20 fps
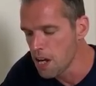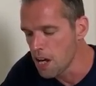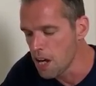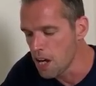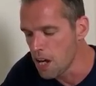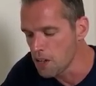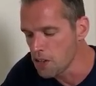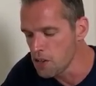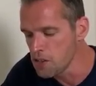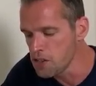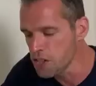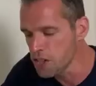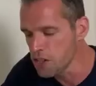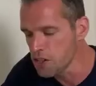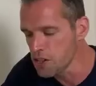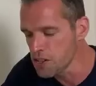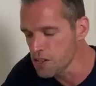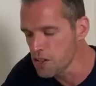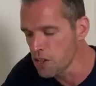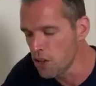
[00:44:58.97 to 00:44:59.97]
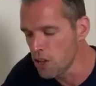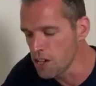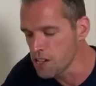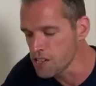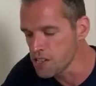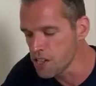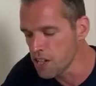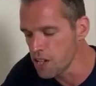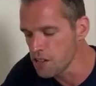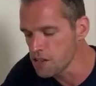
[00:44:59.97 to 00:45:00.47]
Using good light,
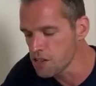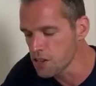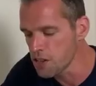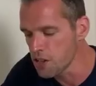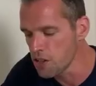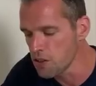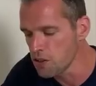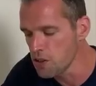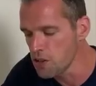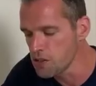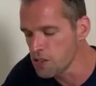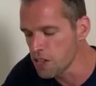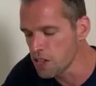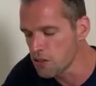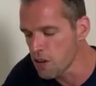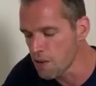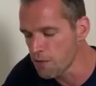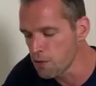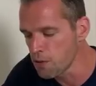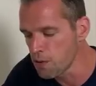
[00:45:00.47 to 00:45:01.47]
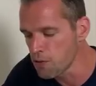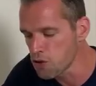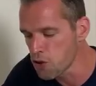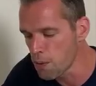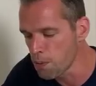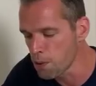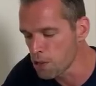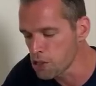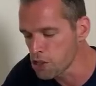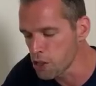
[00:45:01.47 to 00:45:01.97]
CO2, using gravel with
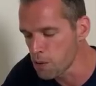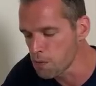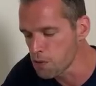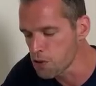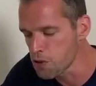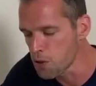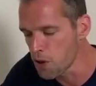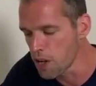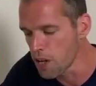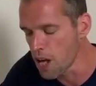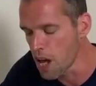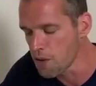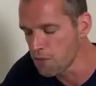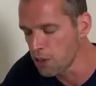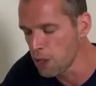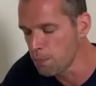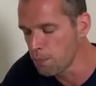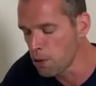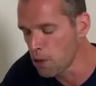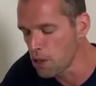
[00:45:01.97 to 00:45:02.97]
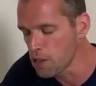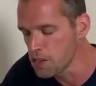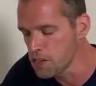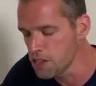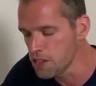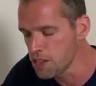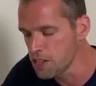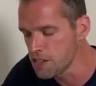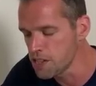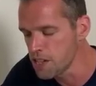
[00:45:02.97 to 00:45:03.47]
Tropica substrate, heavily
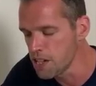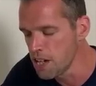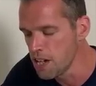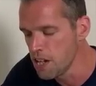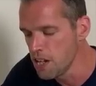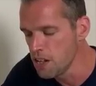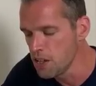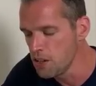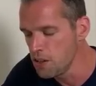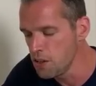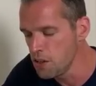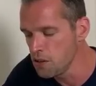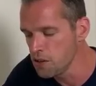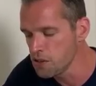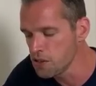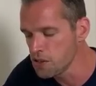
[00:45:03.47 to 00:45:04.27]
planted, new